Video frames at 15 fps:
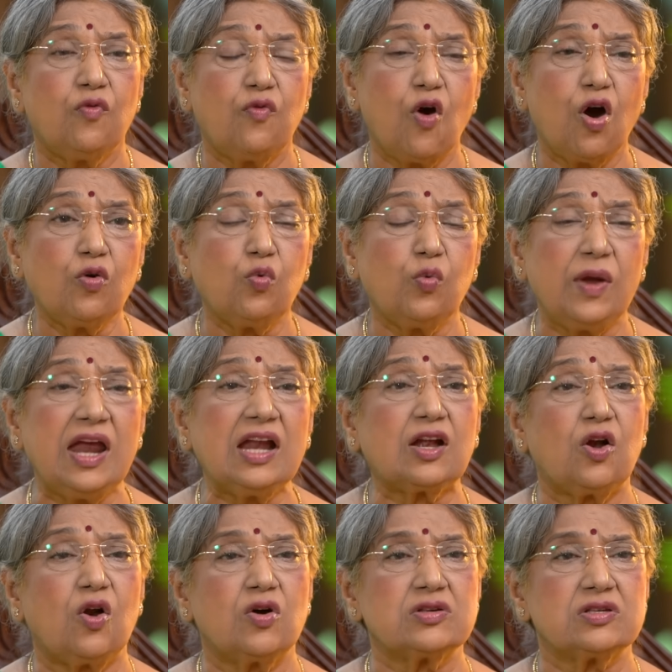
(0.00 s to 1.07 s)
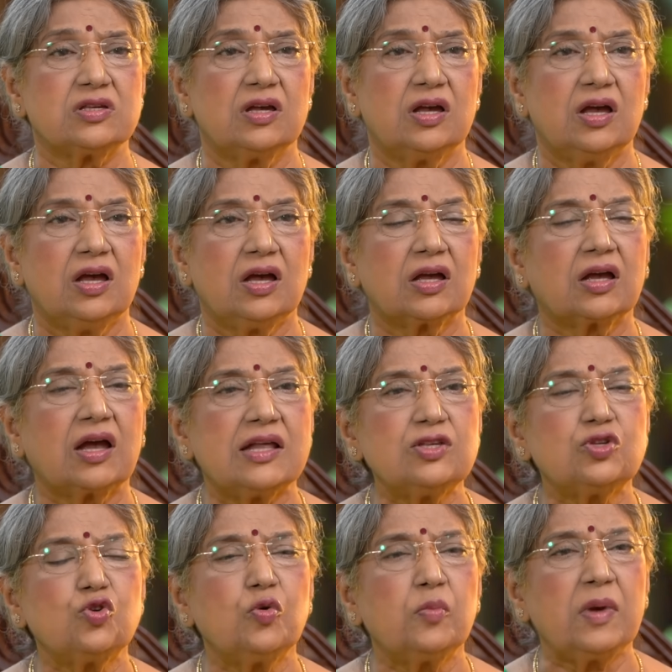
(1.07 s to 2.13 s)
For weight loss,
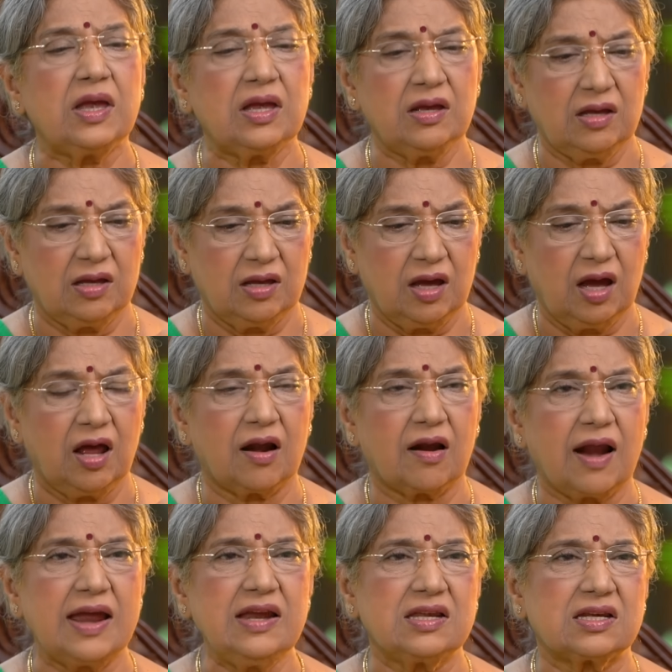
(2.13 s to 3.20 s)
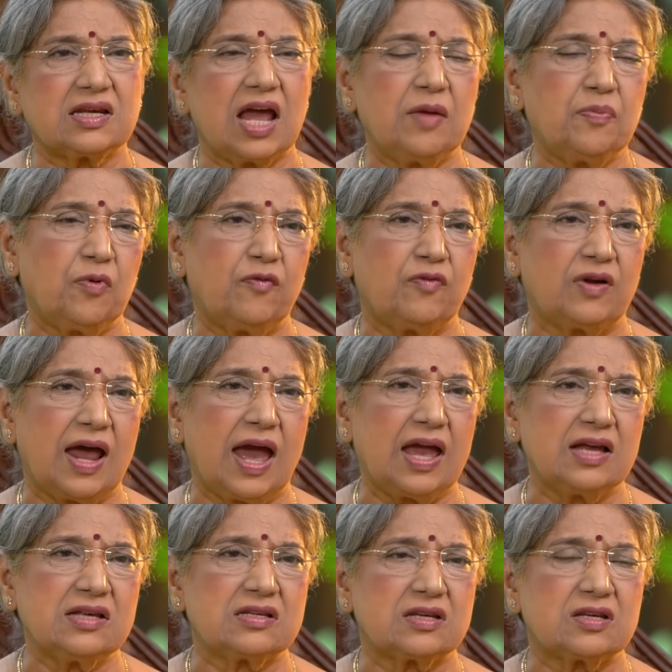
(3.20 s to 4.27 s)
consuming right type of diet,